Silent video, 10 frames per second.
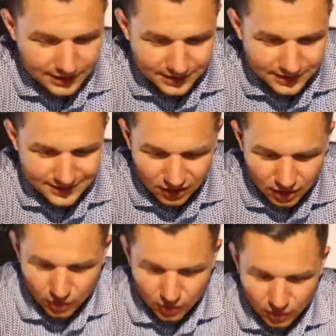Rebecca,
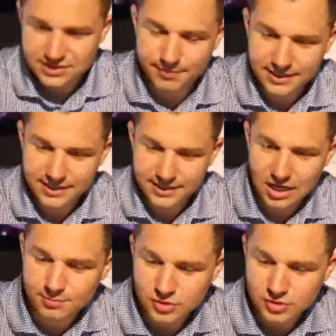is it always the
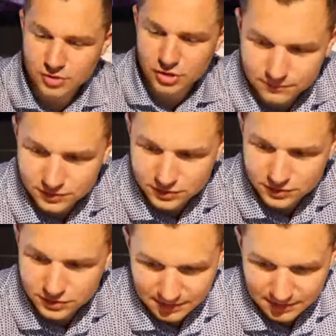best option?